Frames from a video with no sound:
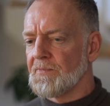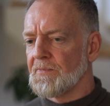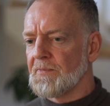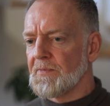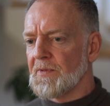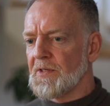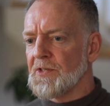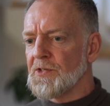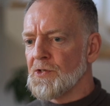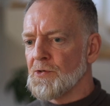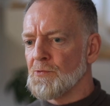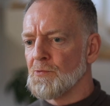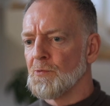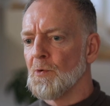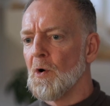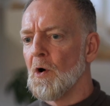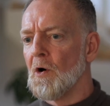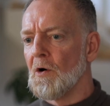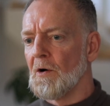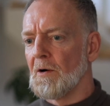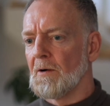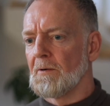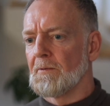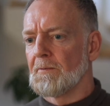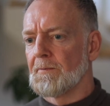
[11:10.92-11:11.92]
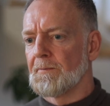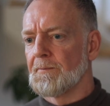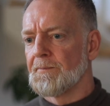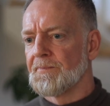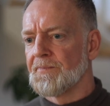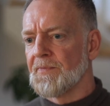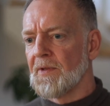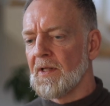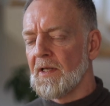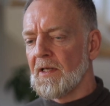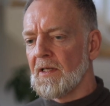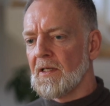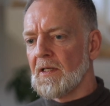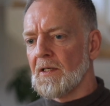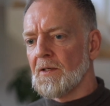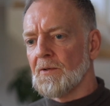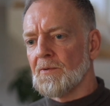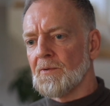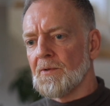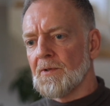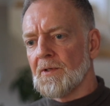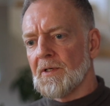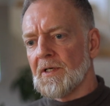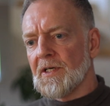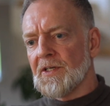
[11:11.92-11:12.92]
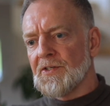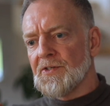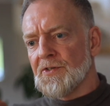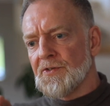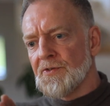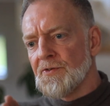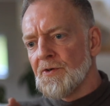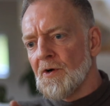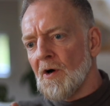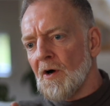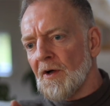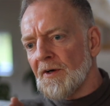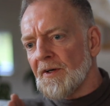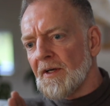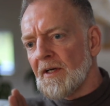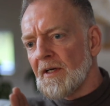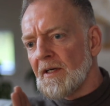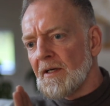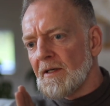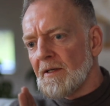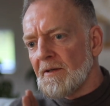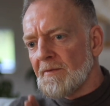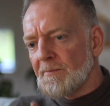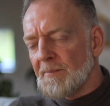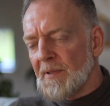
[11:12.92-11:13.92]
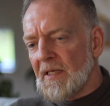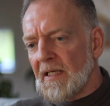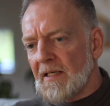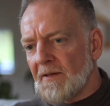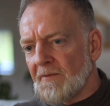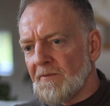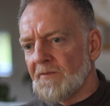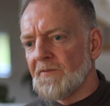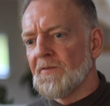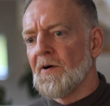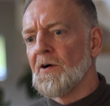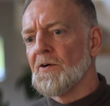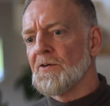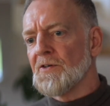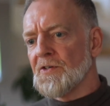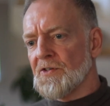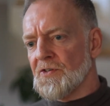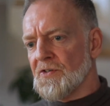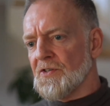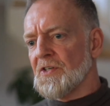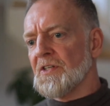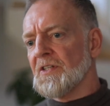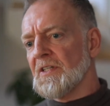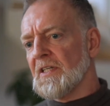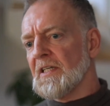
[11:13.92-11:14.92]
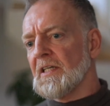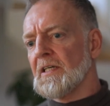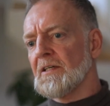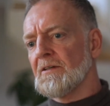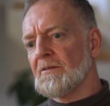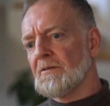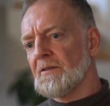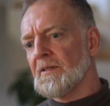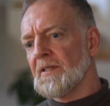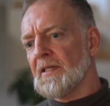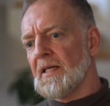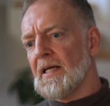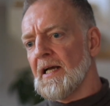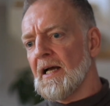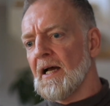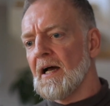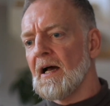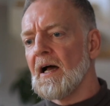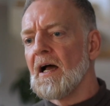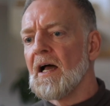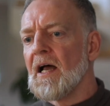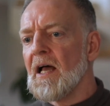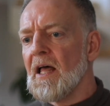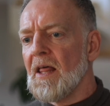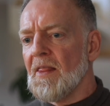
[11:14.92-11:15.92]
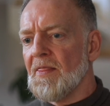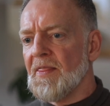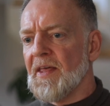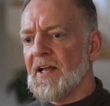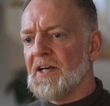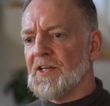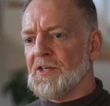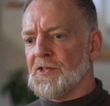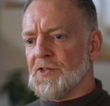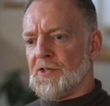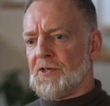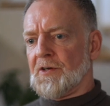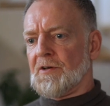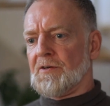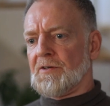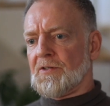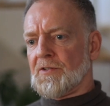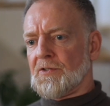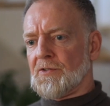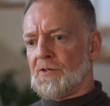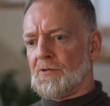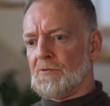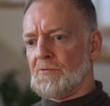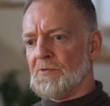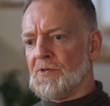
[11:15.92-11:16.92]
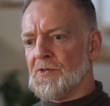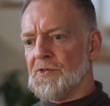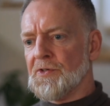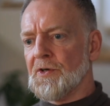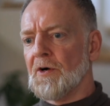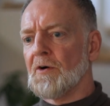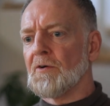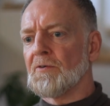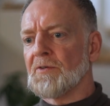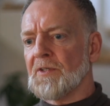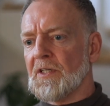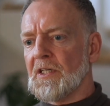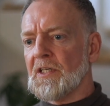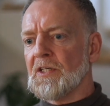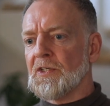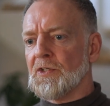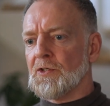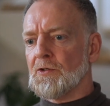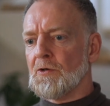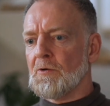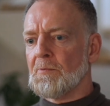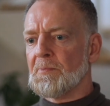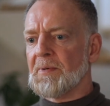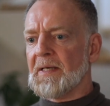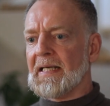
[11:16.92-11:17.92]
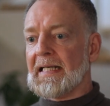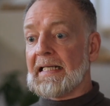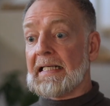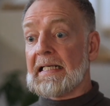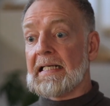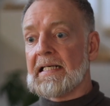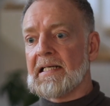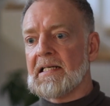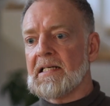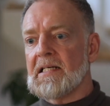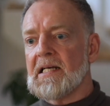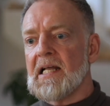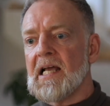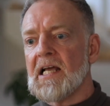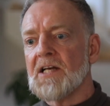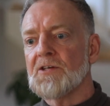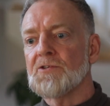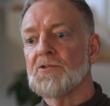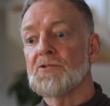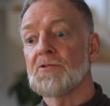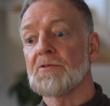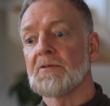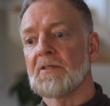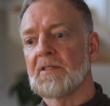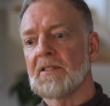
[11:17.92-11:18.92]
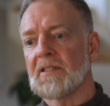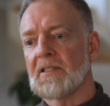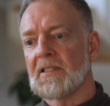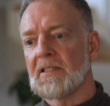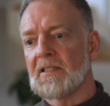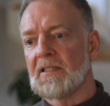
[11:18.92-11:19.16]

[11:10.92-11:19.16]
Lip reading: This is wrong. It's not being focused in the here and now that is going to result in you being naturally